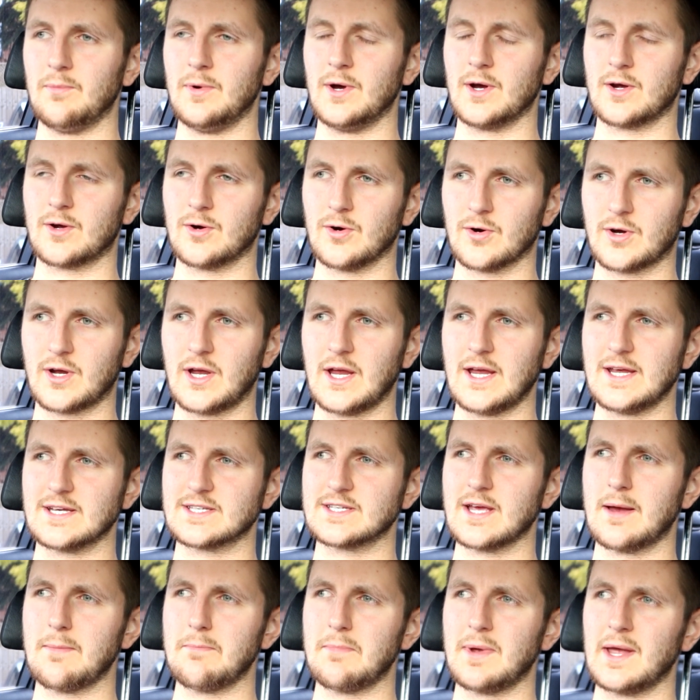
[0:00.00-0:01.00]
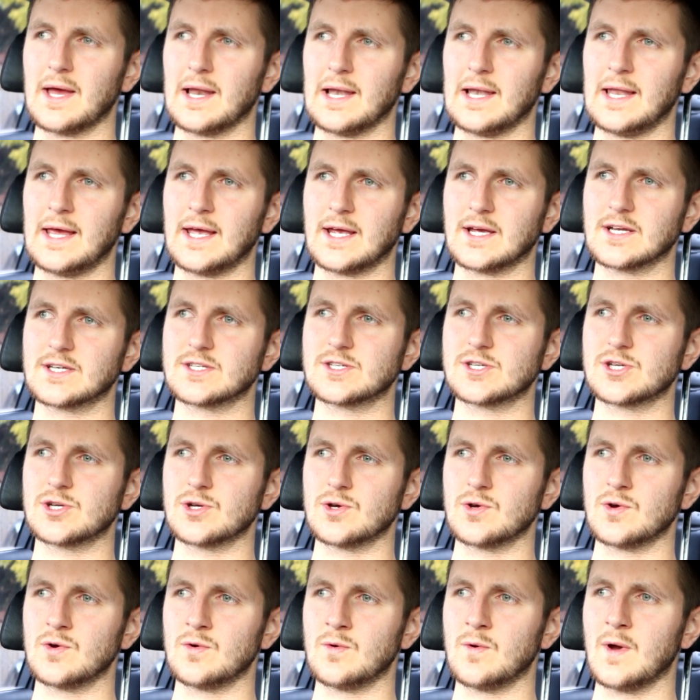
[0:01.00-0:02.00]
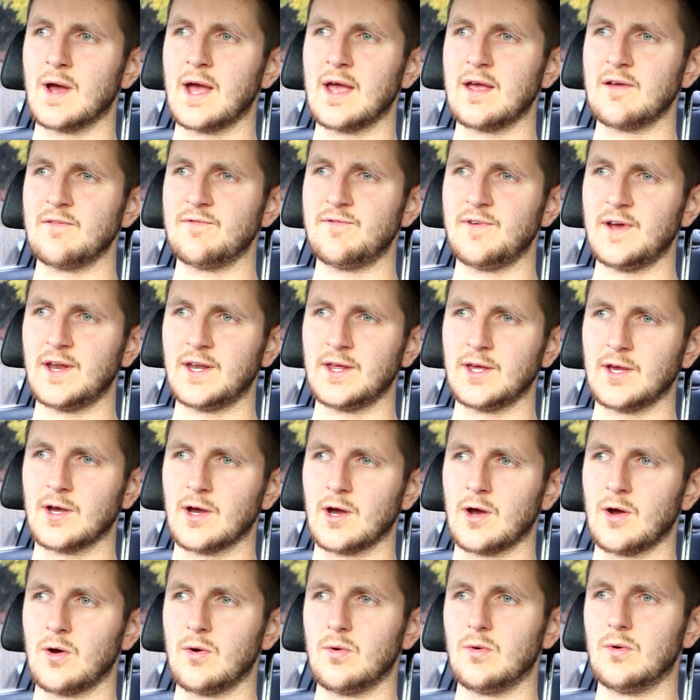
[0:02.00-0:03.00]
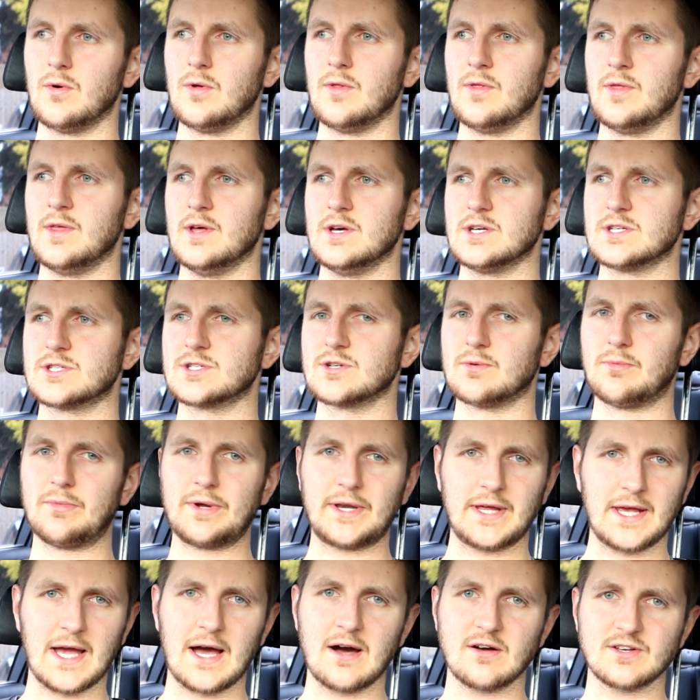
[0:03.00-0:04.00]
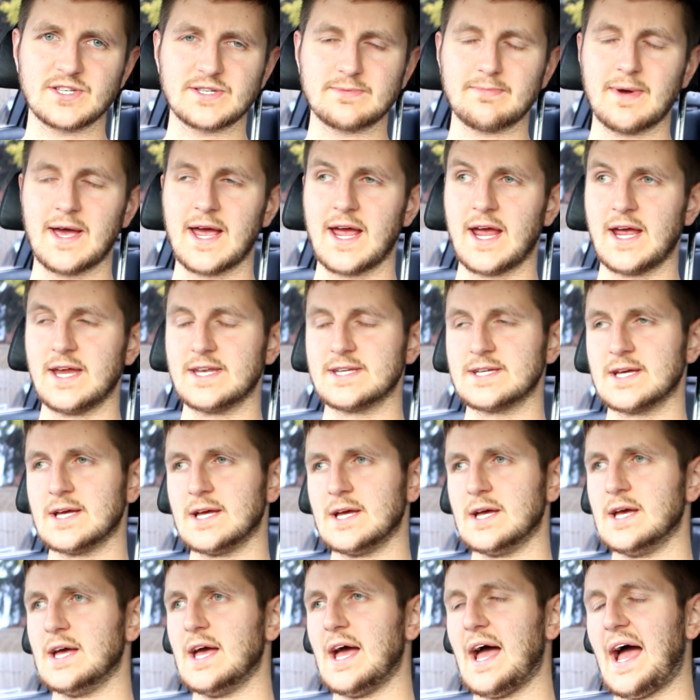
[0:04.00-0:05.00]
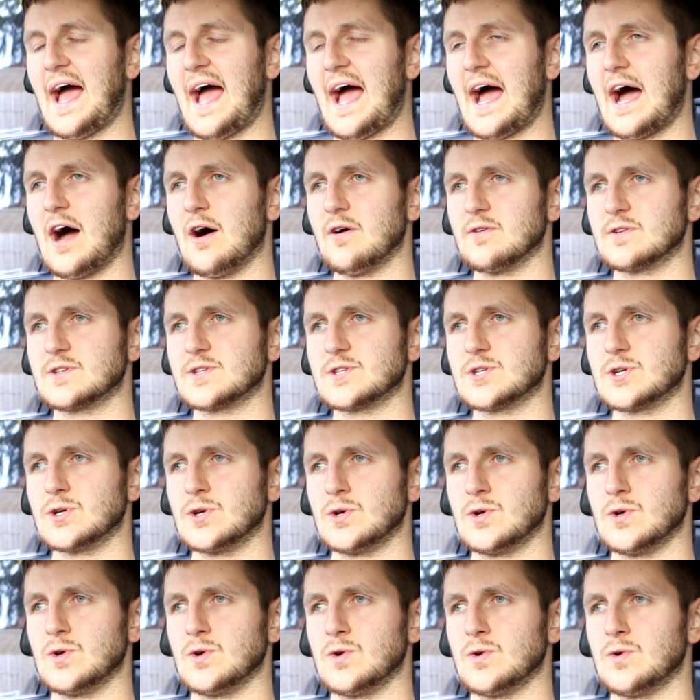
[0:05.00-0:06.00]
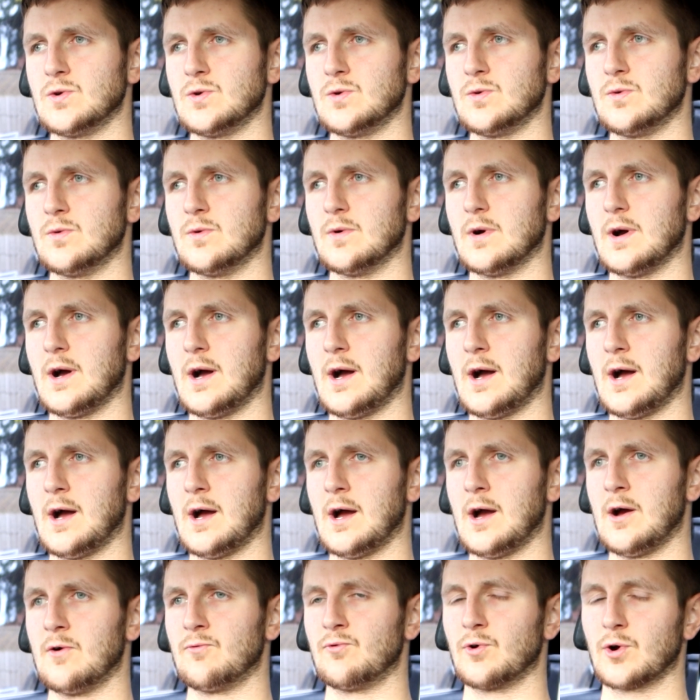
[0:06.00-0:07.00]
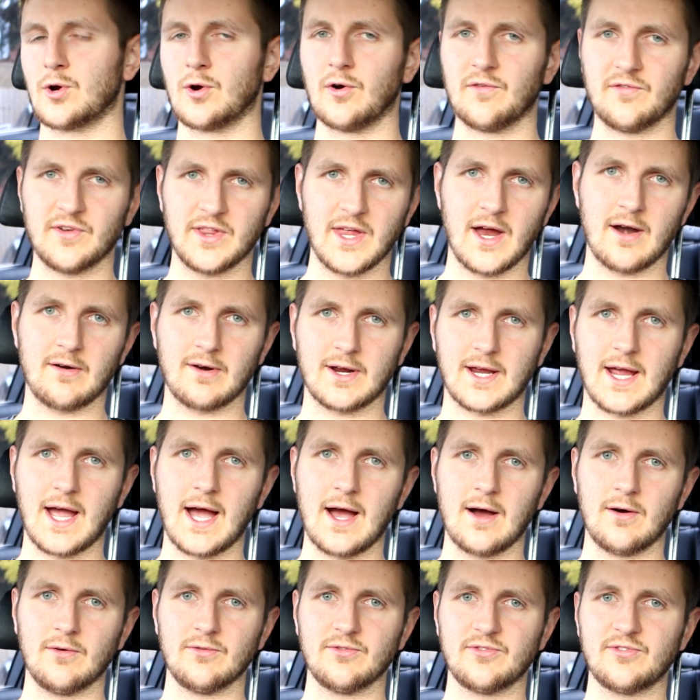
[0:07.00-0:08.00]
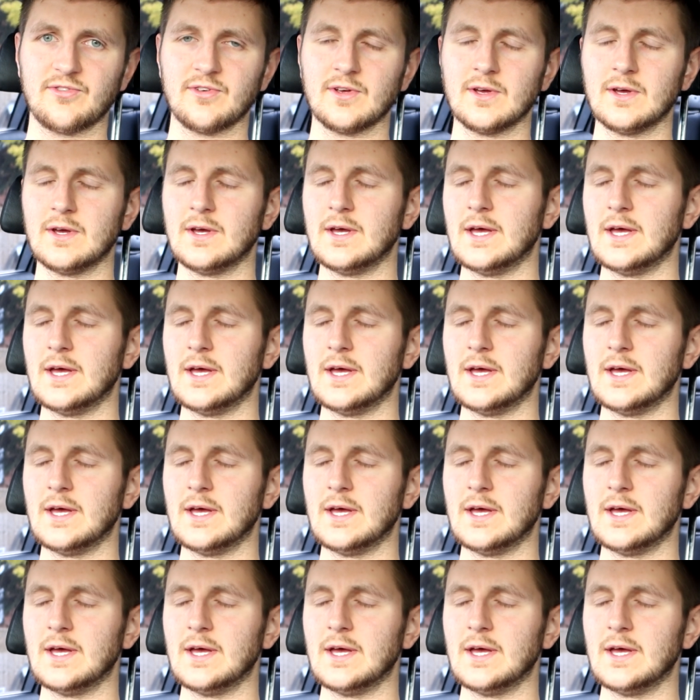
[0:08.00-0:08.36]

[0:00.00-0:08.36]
But Cookie sent me a link to a video that somebody else made, how to recover their account.